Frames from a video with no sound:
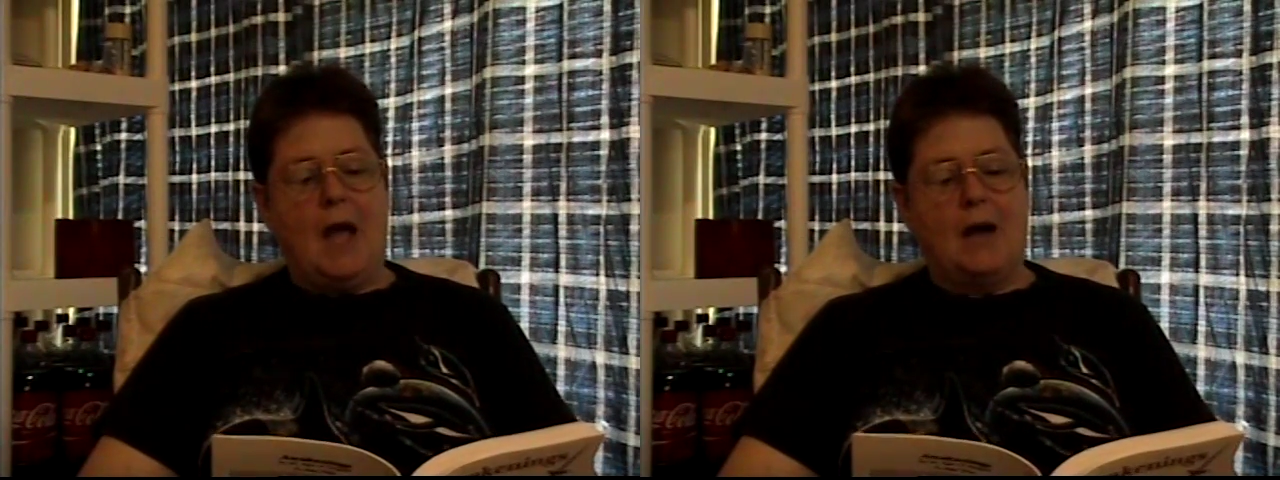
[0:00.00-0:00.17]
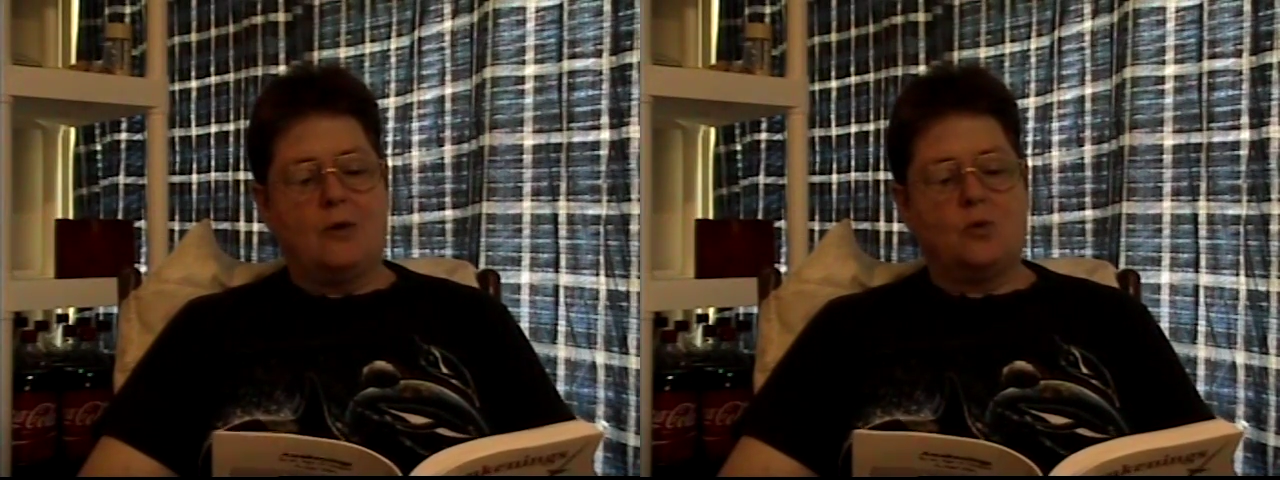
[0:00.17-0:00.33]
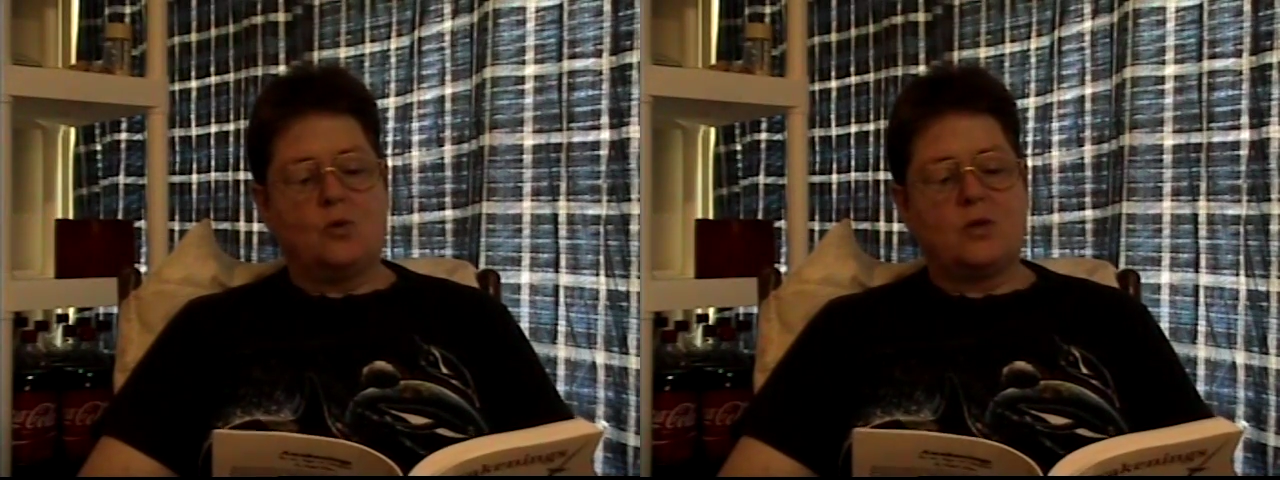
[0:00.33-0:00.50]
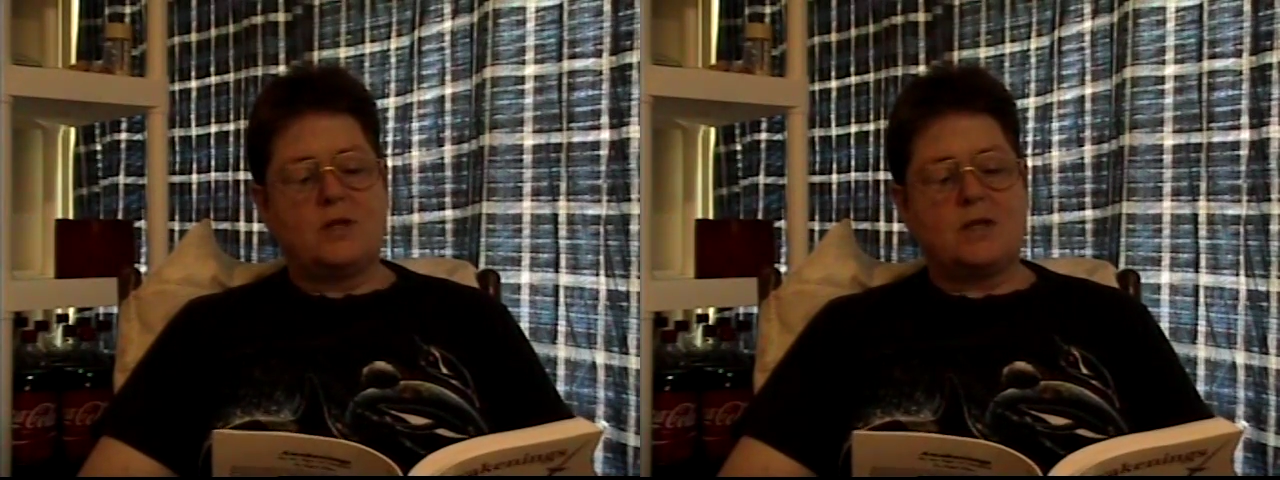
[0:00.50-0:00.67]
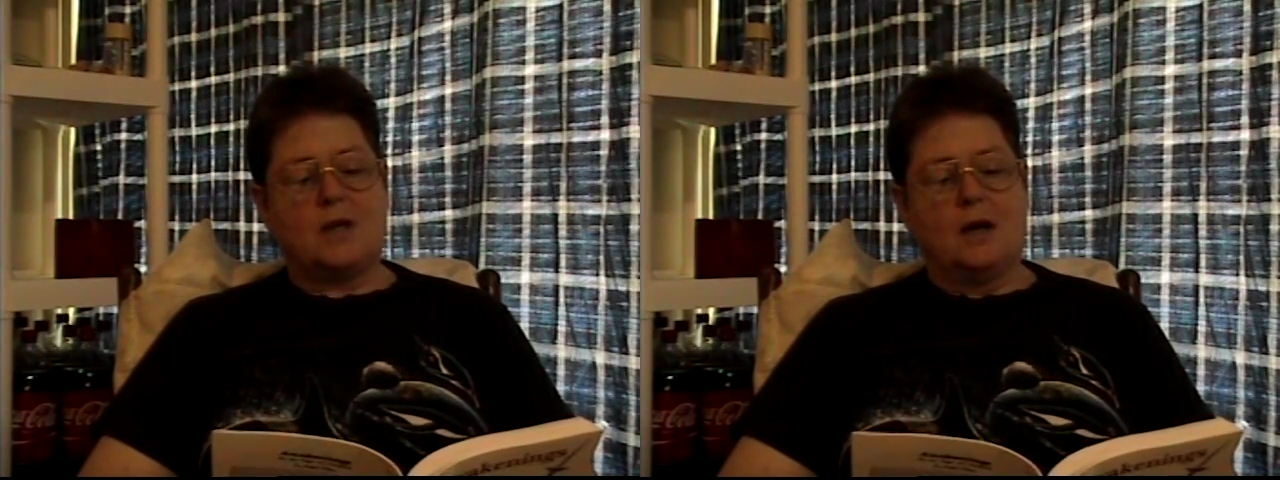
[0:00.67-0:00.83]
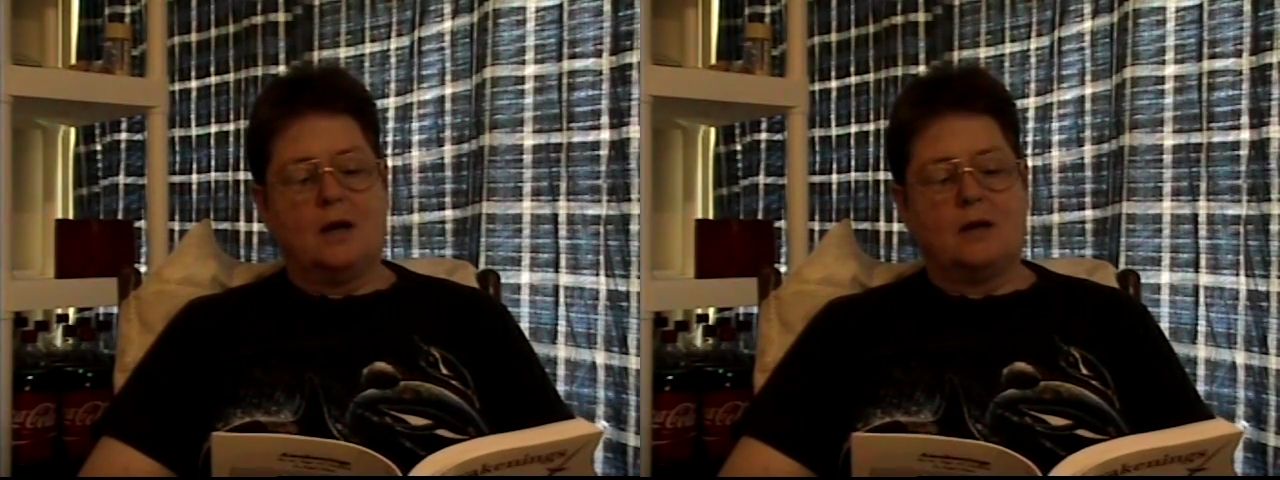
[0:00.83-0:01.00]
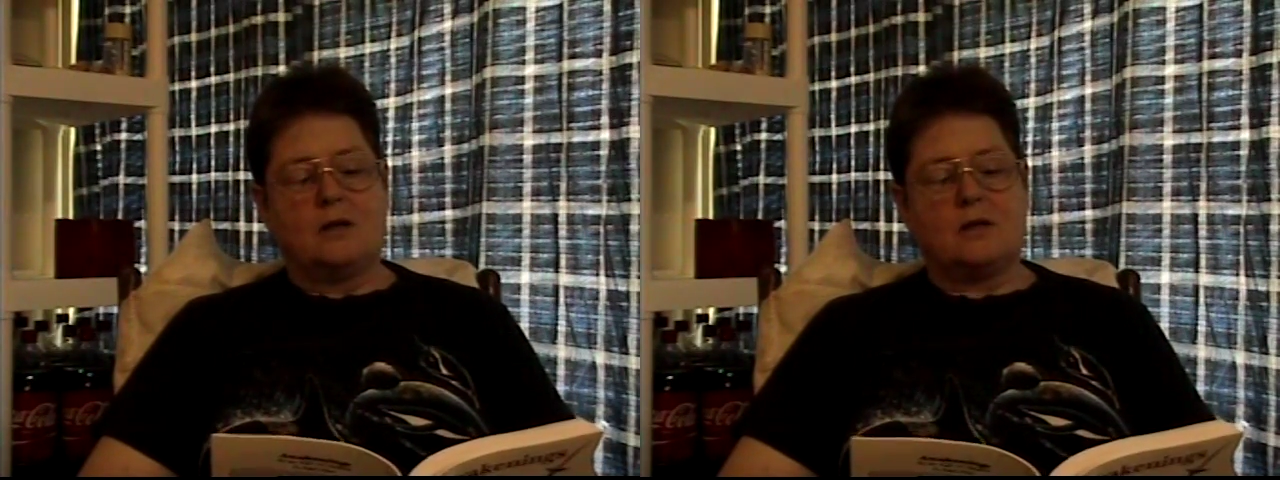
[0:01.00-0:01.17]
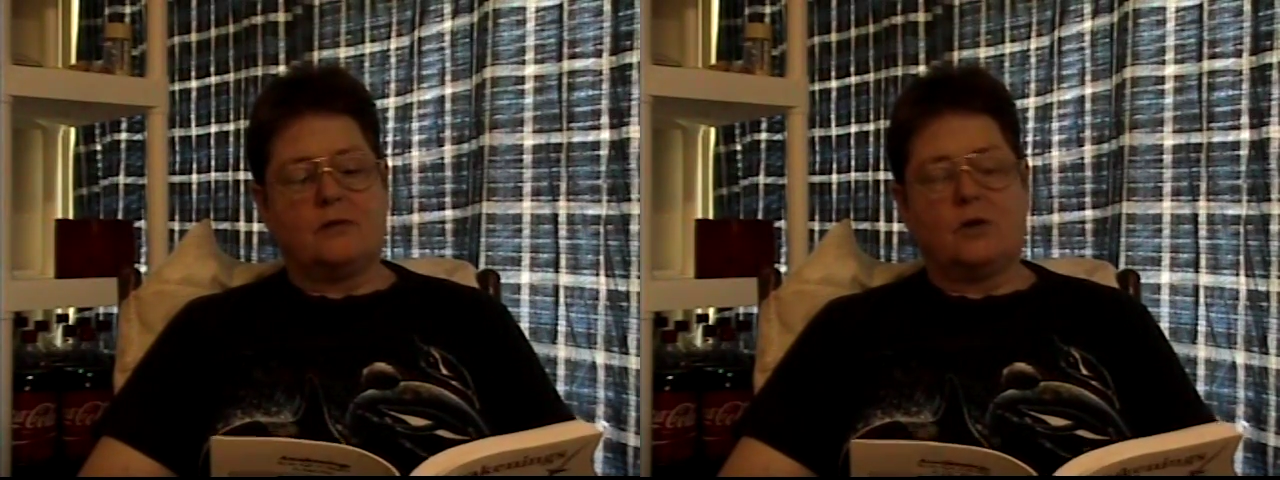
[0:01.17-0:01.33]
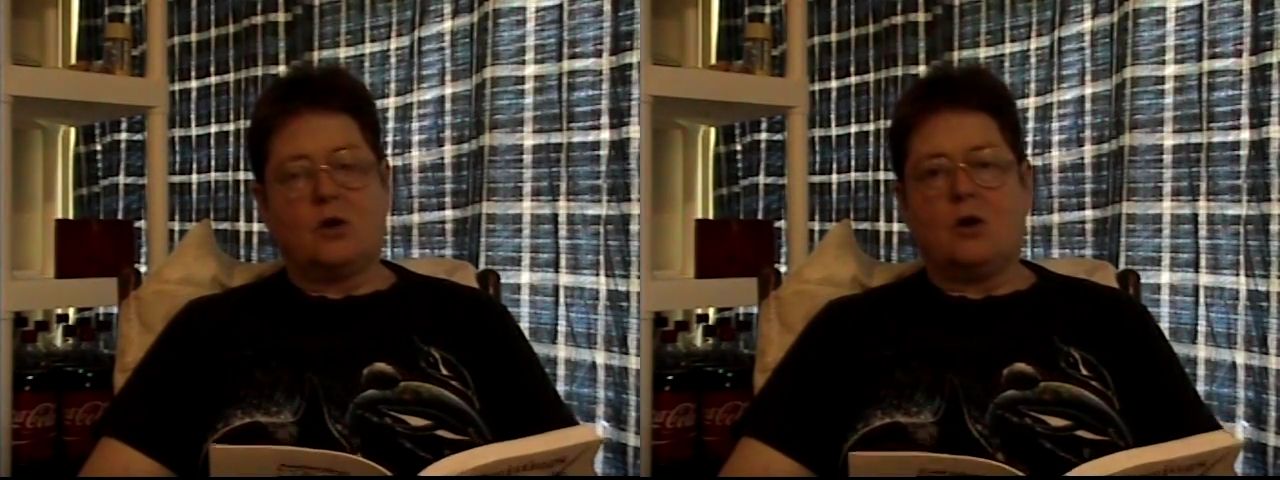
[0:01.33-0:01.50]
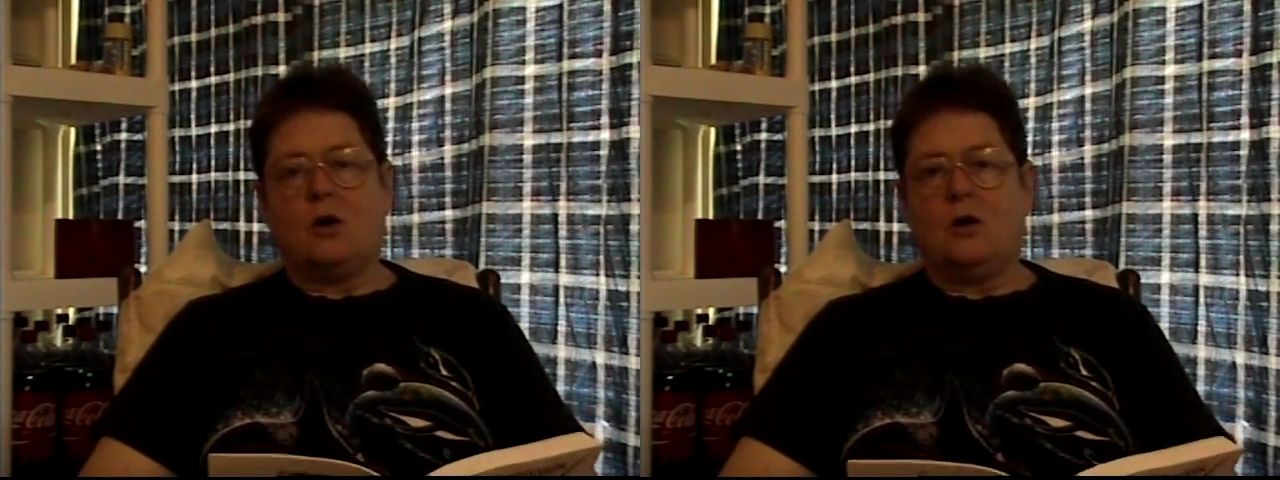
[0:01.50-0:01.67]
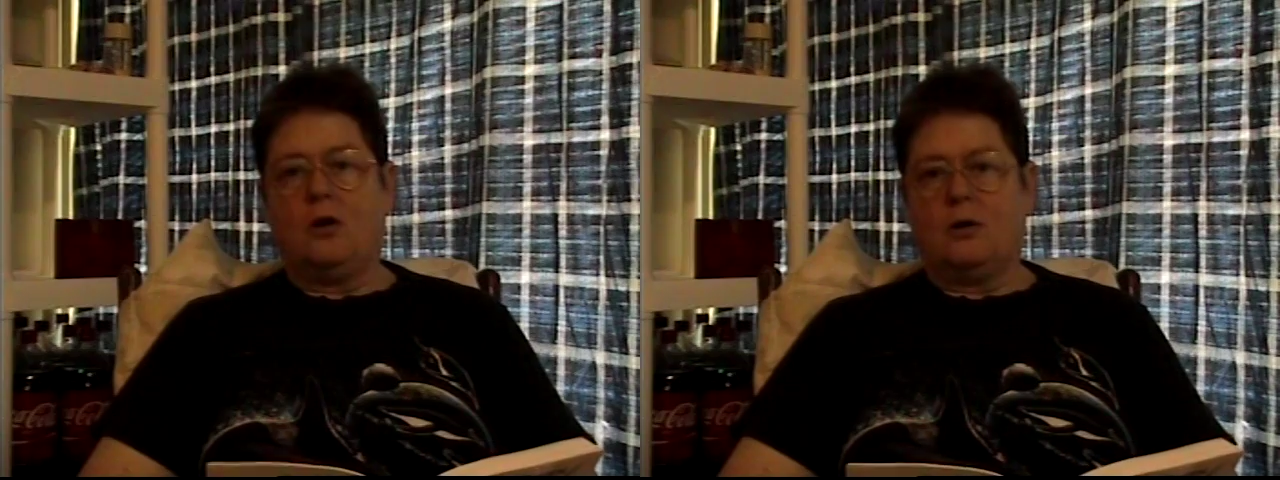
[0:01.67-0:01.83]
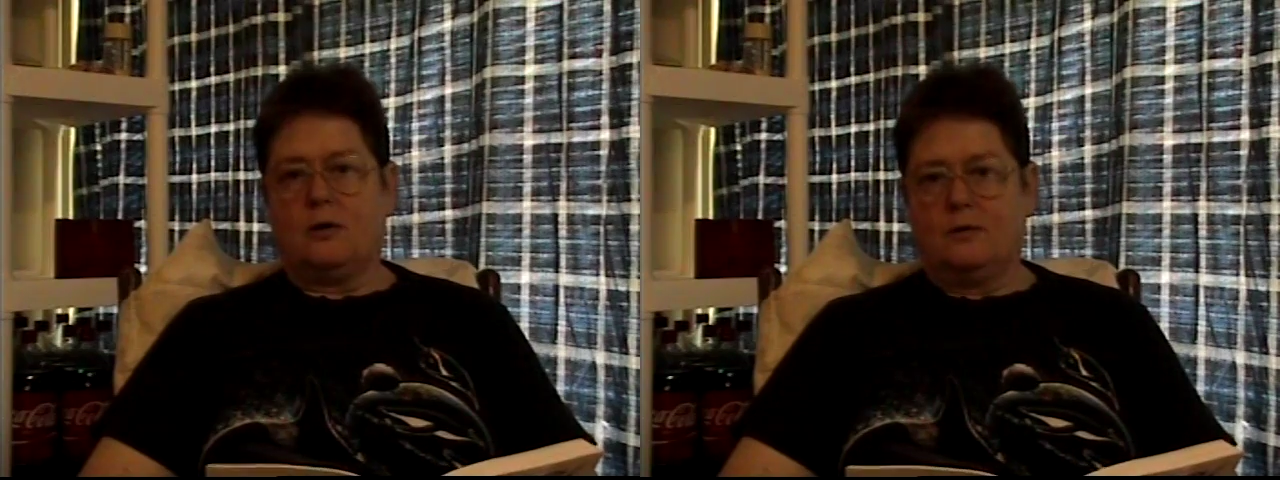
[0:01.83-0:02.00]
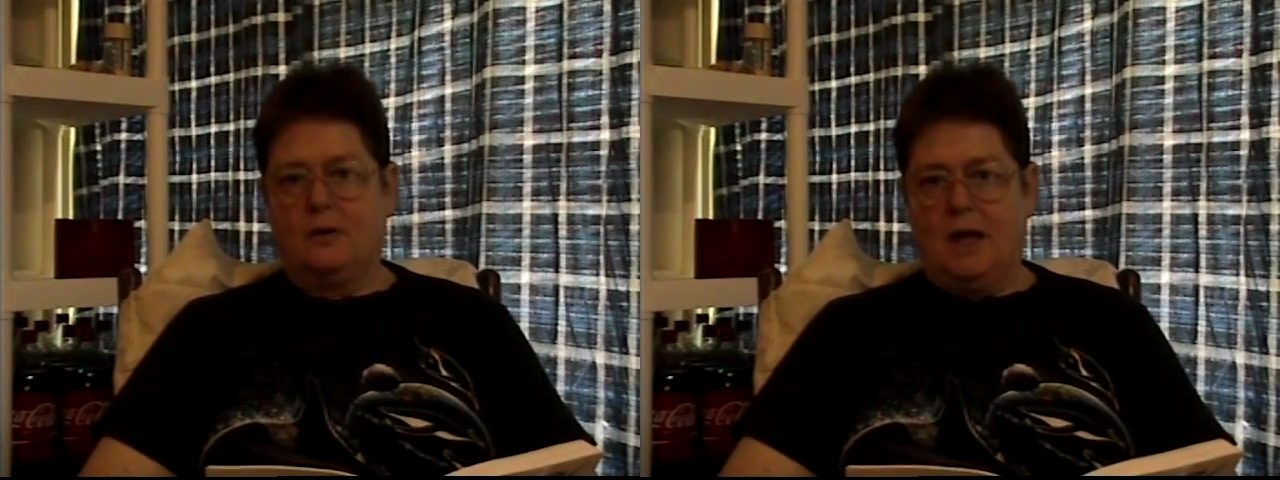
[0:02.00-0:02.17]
outward signs of a caller